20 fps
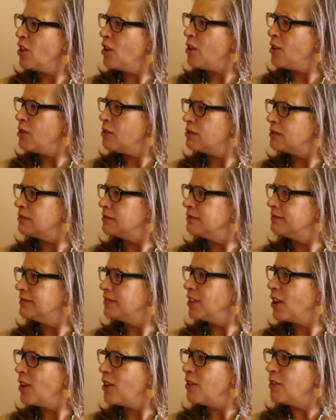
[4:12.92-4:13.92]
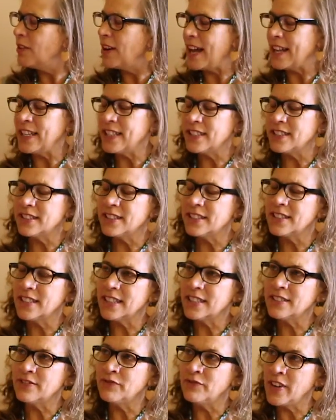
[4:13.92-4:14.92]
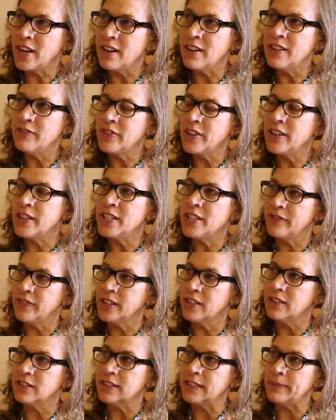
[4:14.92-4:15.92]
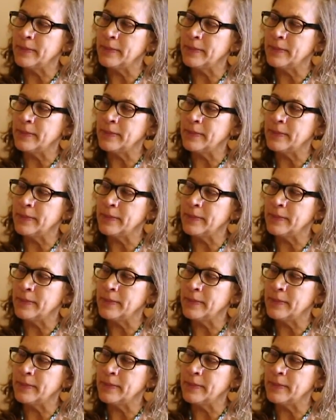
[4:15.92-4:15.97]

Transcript: No, and it's very, very difficult.